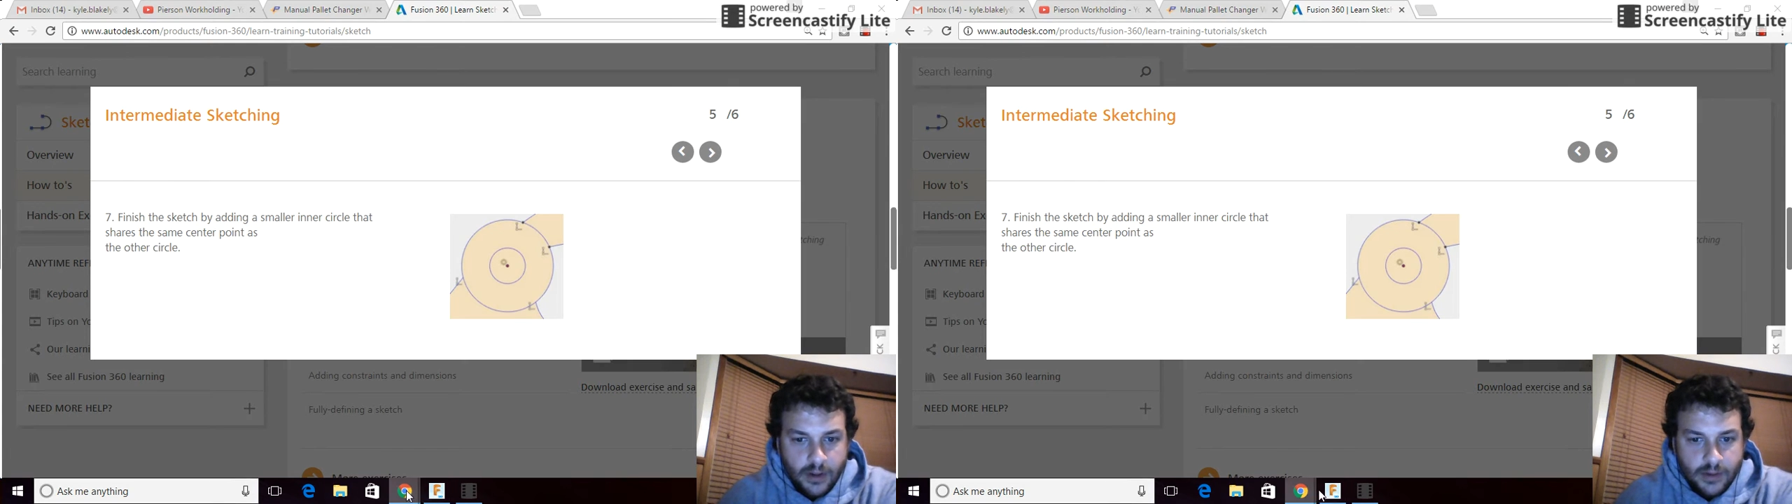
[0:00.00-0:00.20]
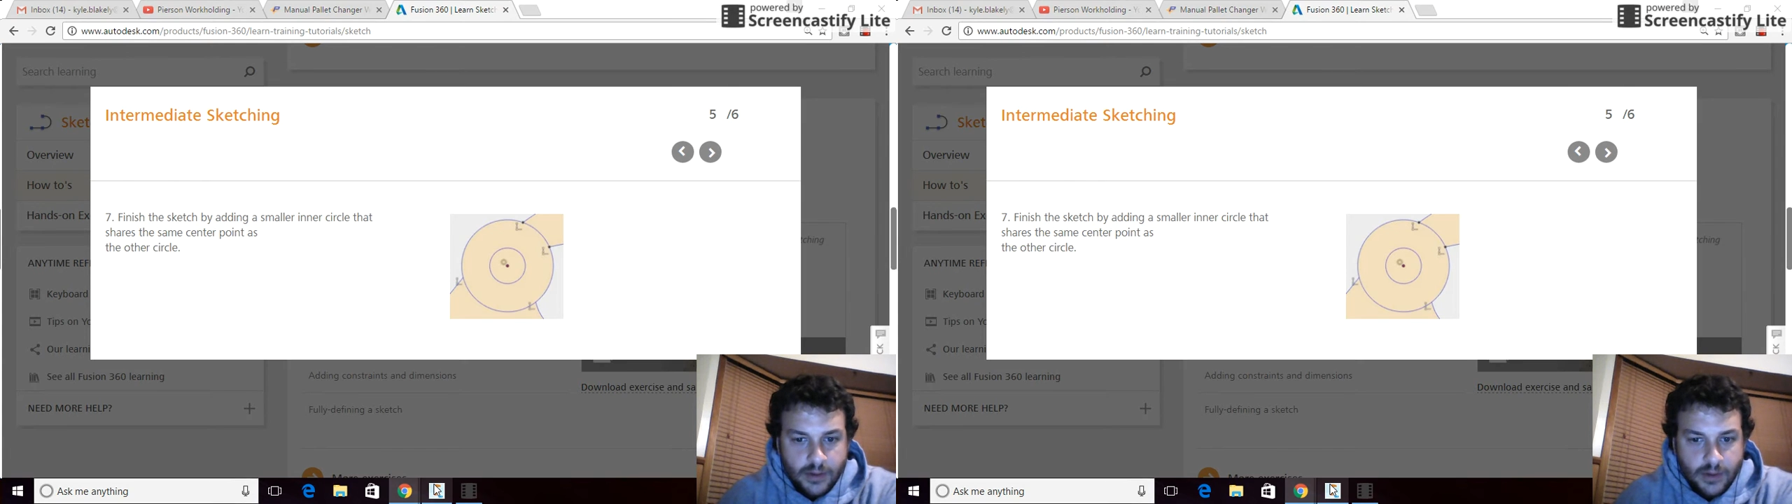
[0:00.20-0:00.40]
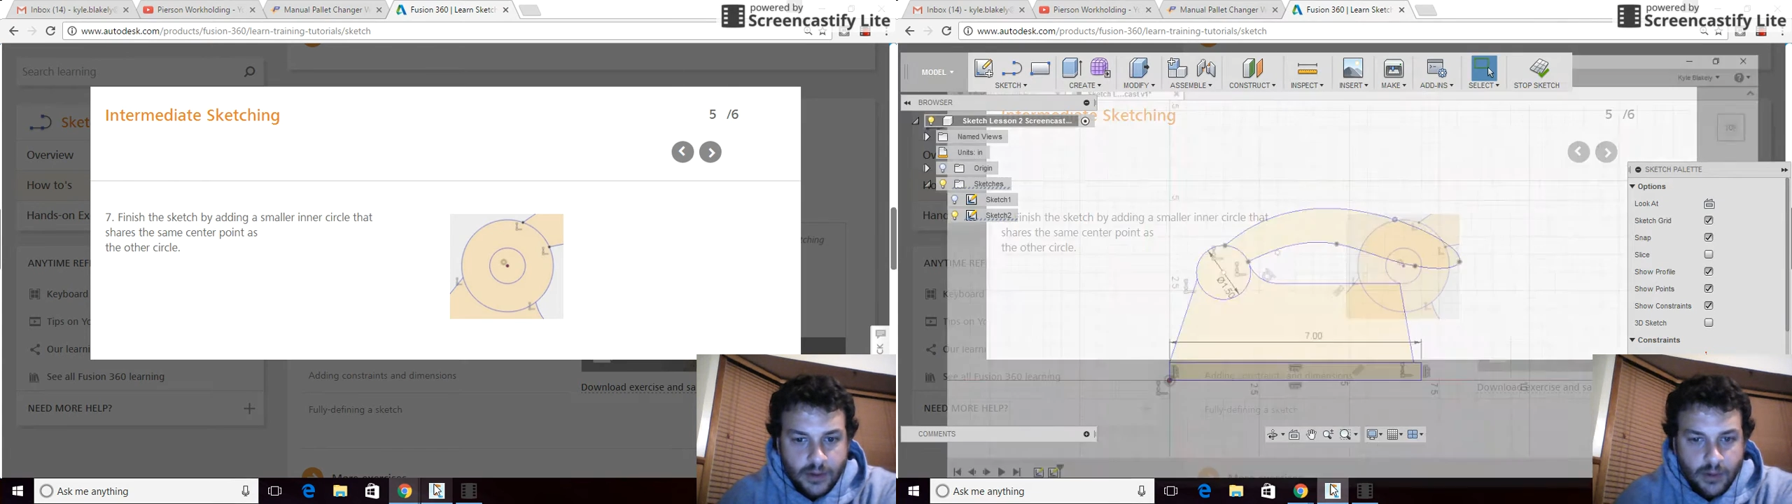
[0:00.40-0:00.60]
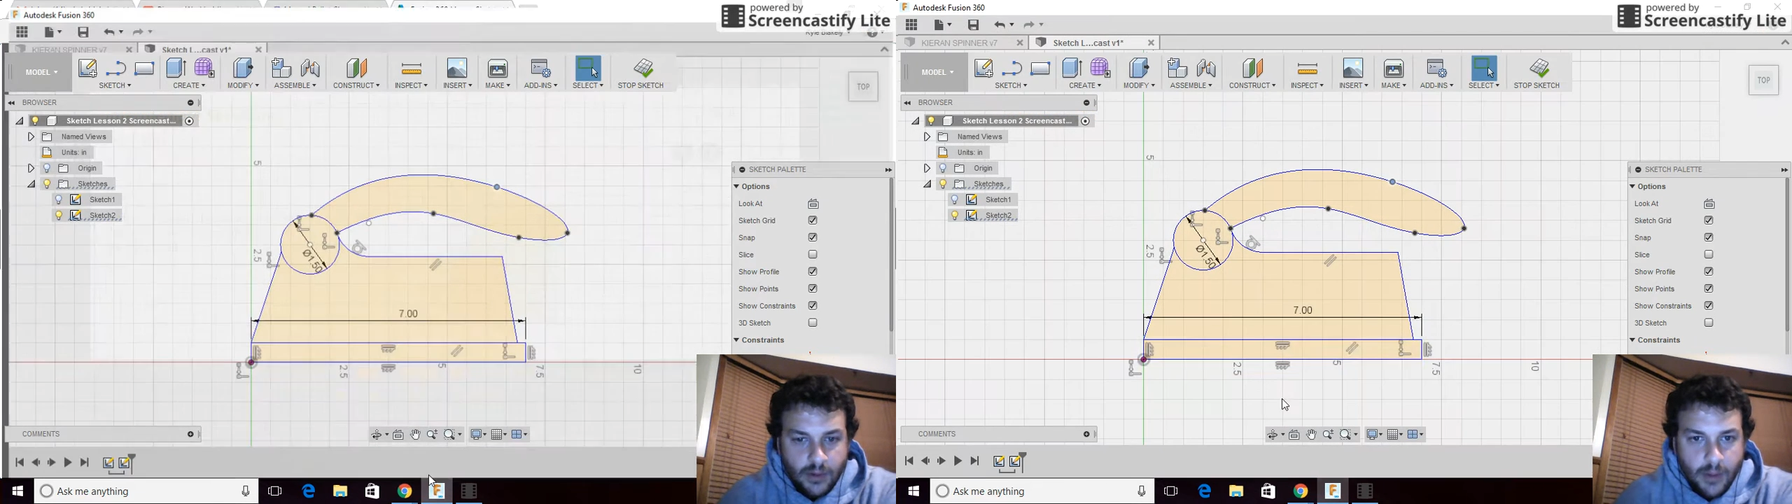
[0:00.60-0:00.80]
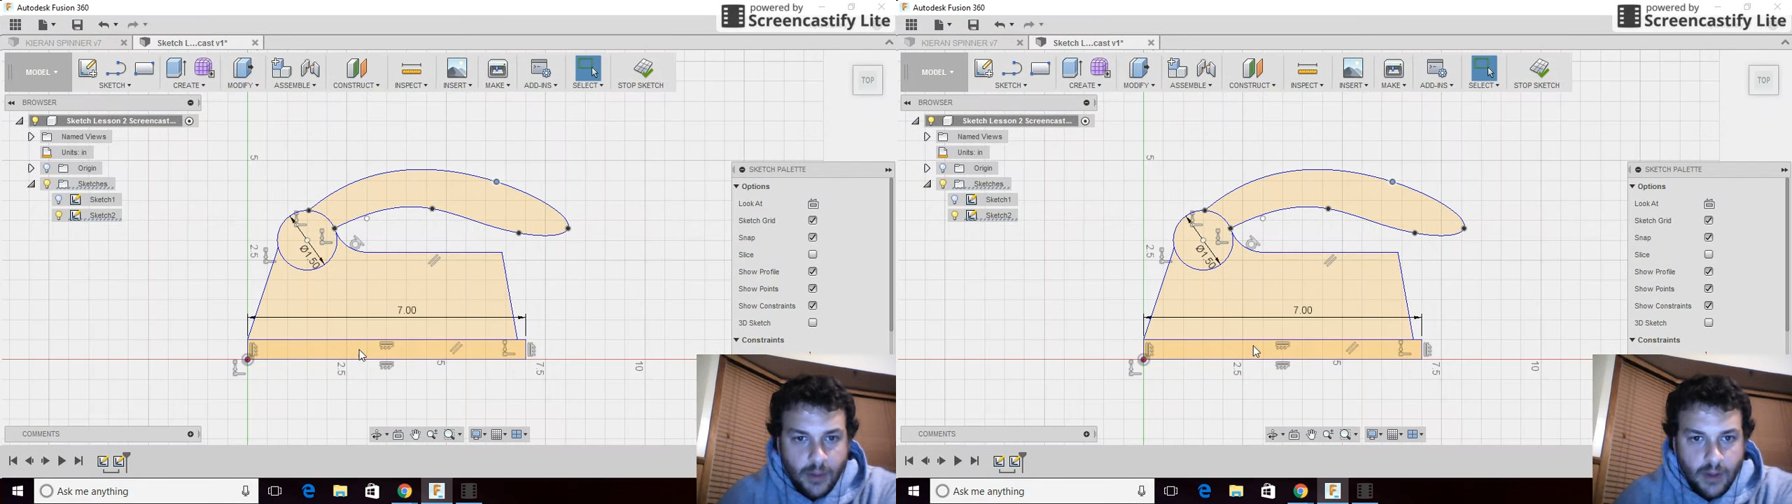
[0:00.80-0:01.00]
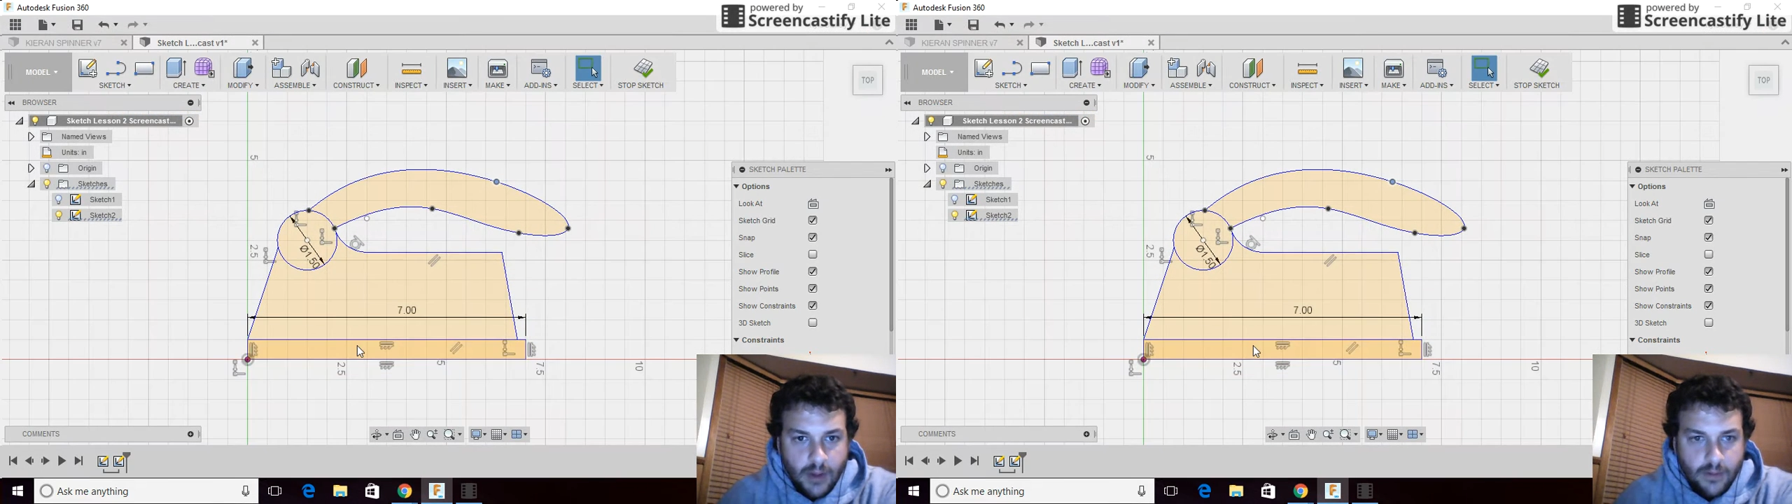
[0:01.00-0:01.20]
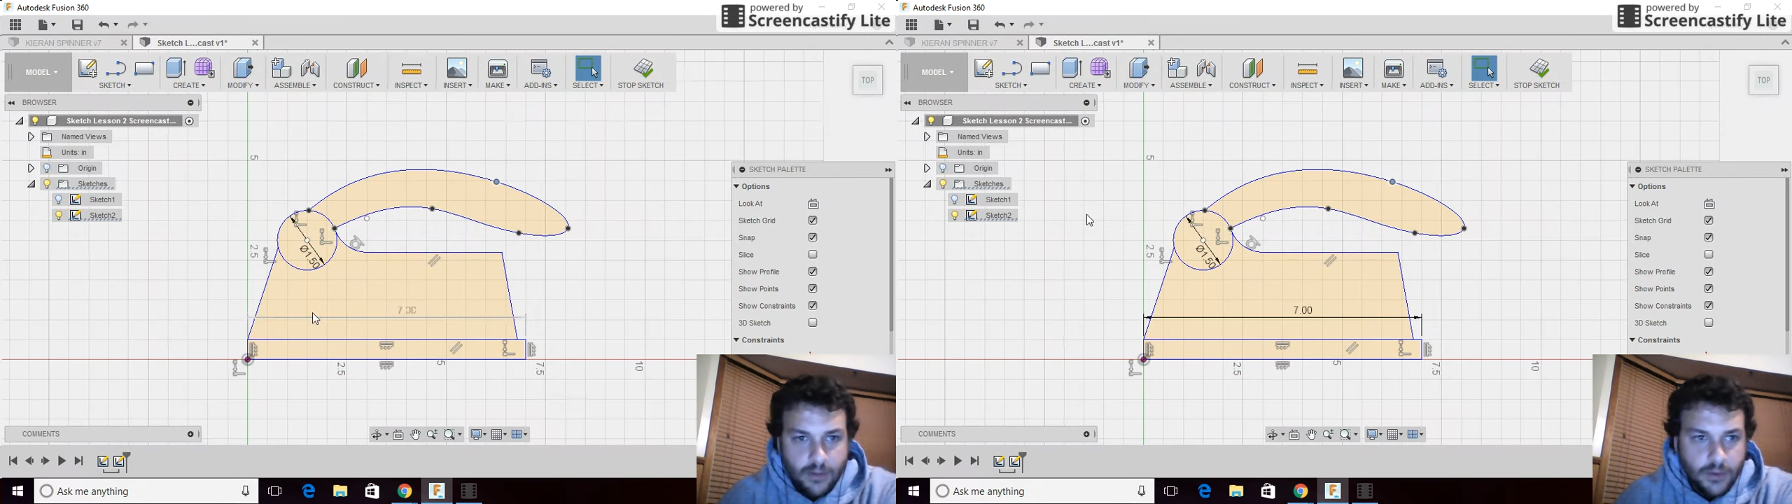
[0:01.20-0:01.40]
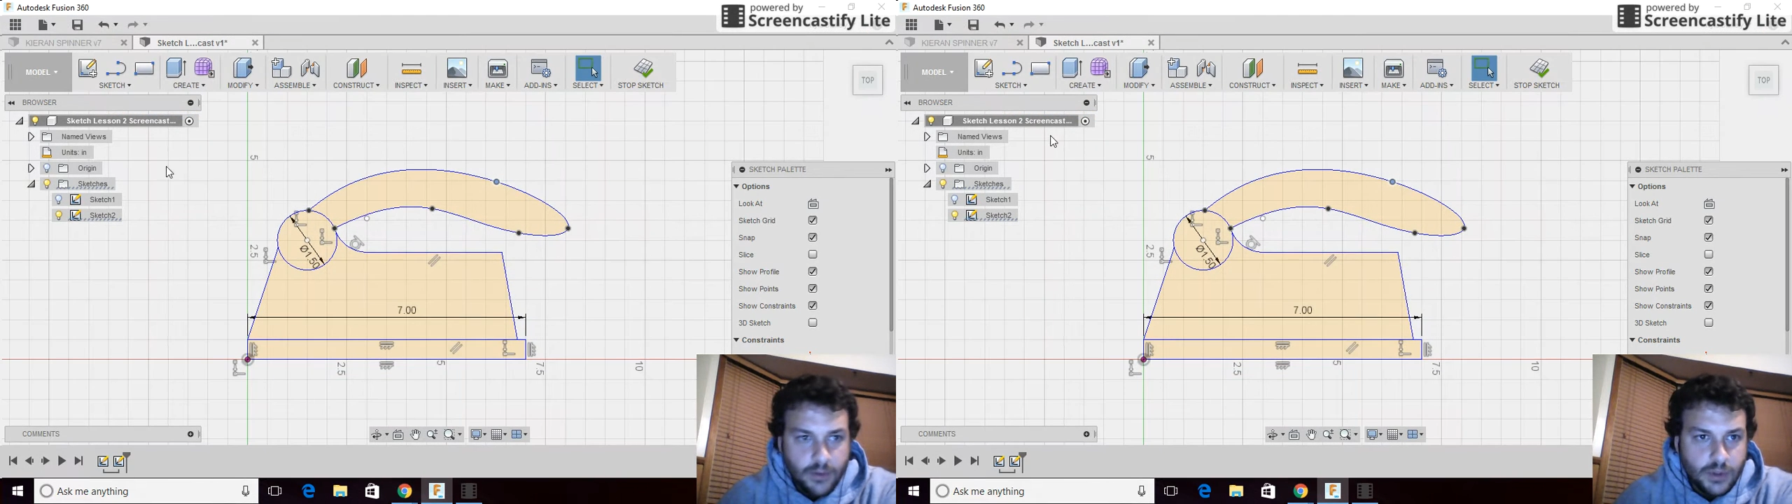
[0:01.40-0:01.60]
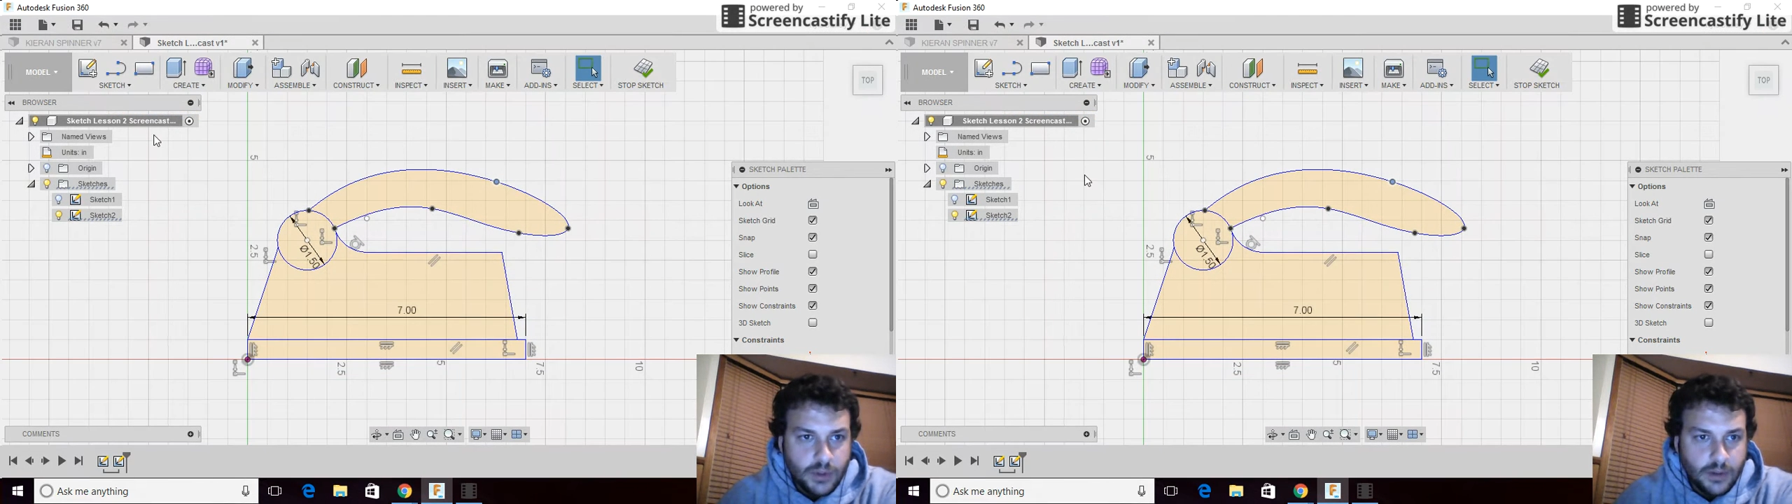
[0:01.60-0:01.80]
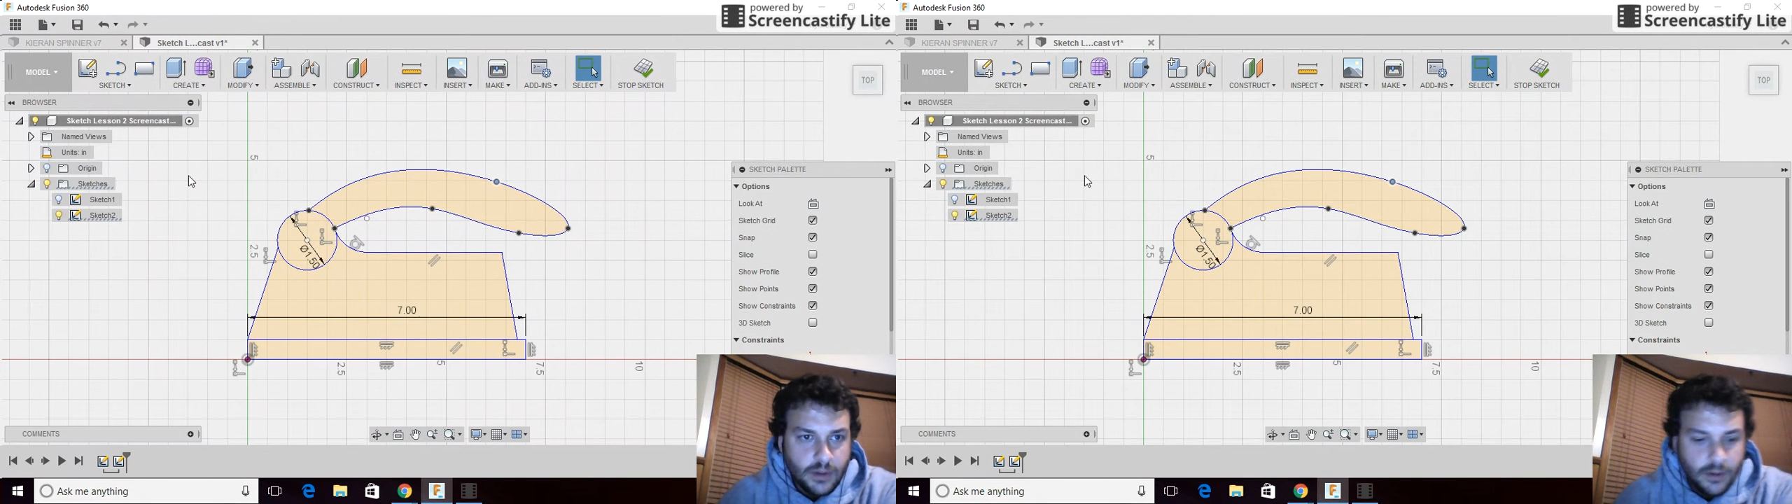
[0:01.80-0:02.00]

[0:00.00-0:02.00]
So come back over to Fusion,